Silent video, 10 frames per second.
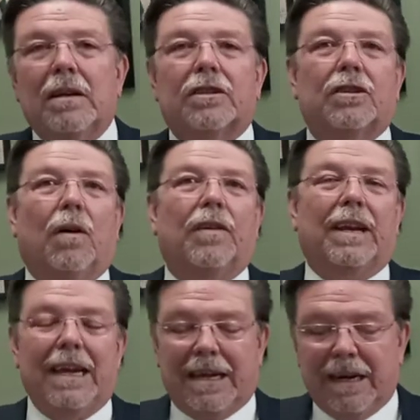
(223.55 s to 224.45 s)
so
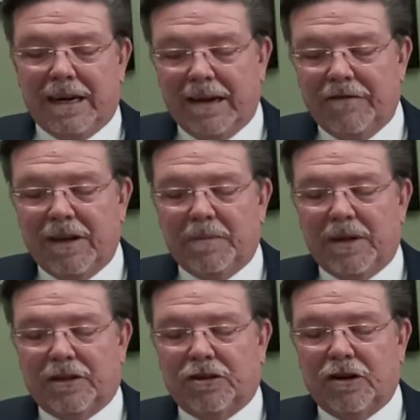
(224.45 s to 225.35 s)
that he could give them
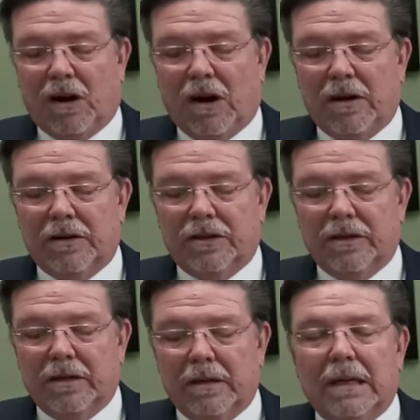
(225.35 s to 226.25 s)
this
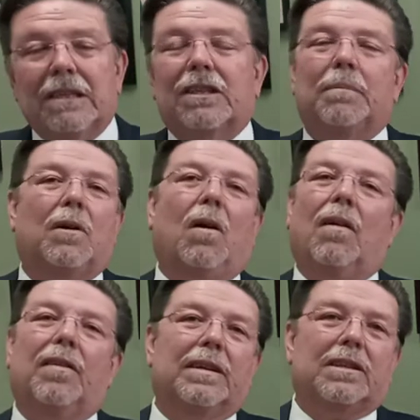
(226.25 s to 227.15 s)
charge. Some
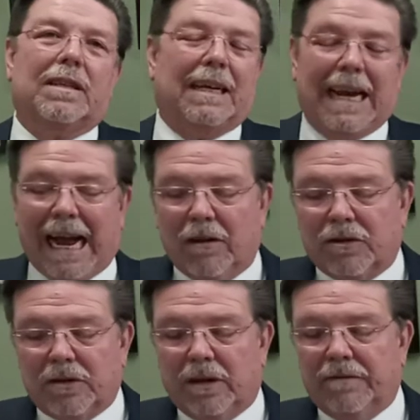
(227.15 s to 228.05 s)
call this the
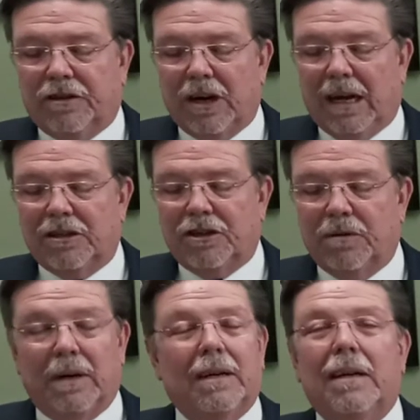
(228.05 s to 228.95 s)
Council of
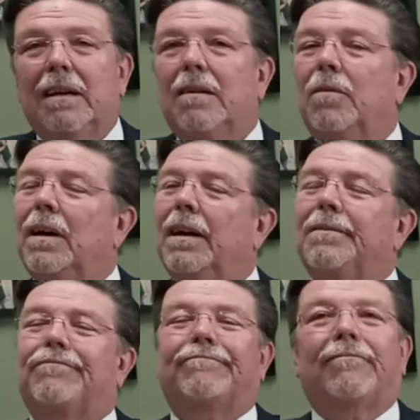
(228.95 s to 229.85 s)
Joshua.
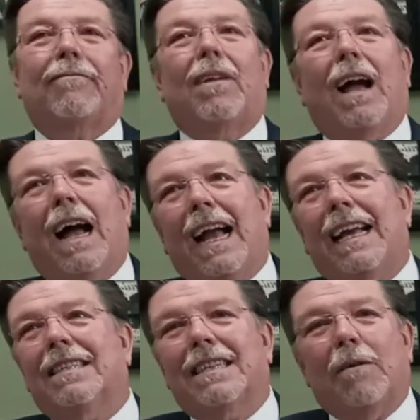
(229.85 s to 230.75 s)
Well, I
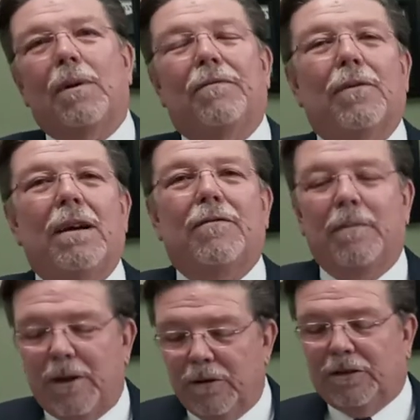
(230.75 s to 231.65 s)
guess I refrain
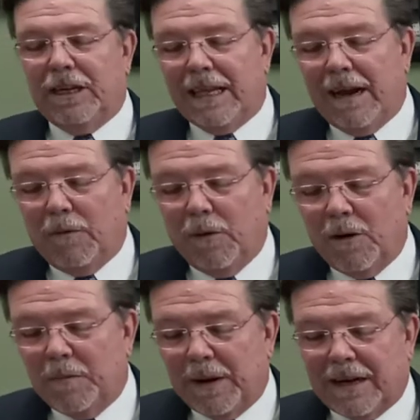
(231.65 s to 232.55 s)
from using that
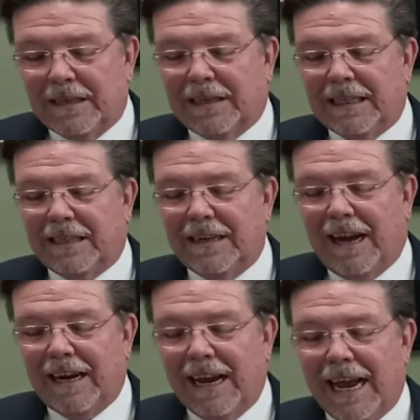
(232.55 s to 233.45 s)
word because he's
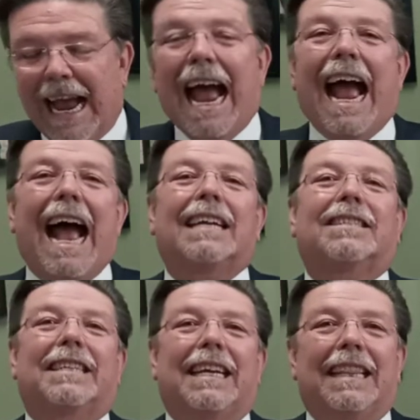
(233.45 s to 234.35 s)
not
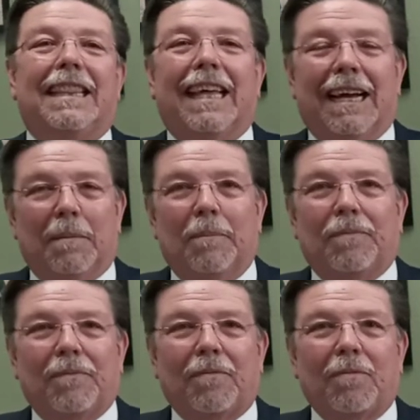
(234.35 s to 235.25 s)
asking them,
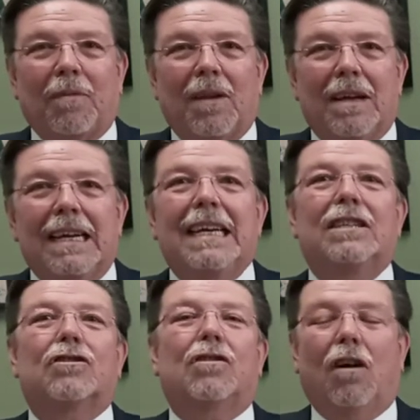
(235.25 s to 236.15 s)

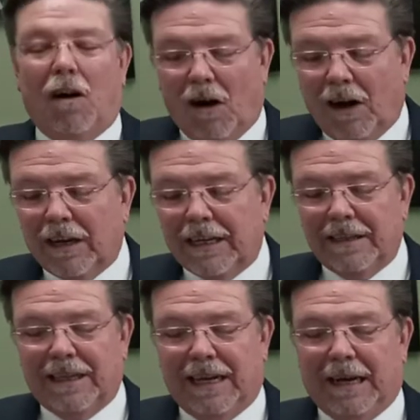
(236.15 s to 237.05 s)
he's
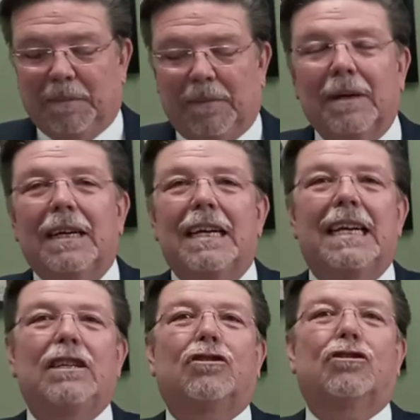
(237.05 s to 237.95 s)
calling them,
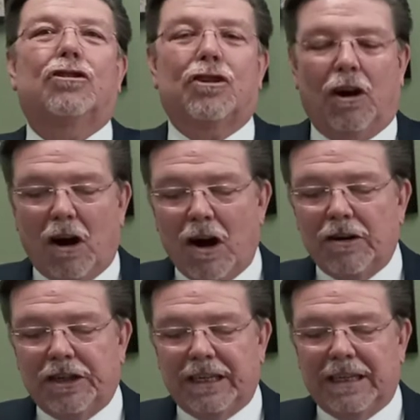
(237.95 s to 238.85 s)
he's
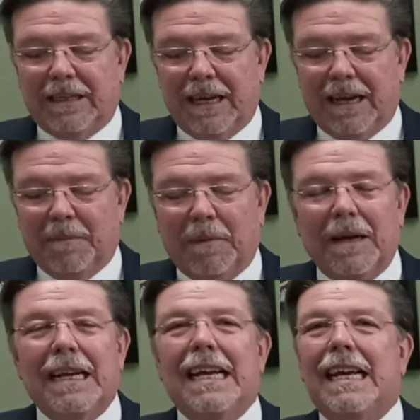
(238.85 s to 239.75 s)
charging them,
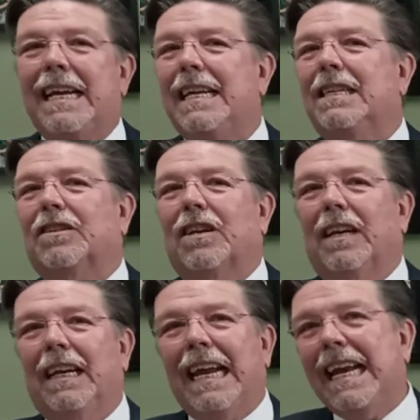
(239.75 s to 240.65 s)
he is
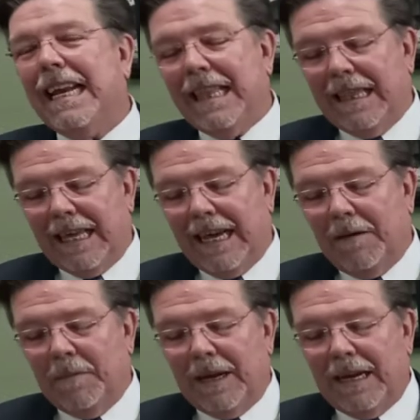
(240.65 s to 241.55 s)
leading
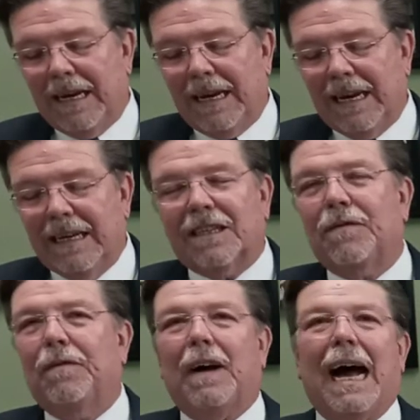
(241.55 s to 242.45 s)
them in his
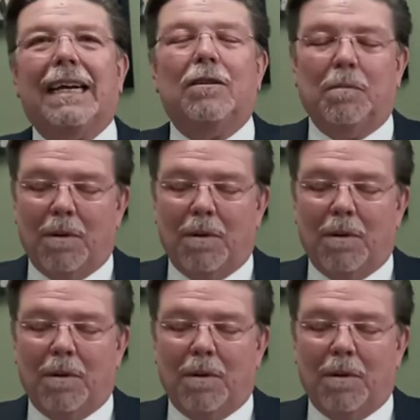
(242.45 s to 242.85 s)
final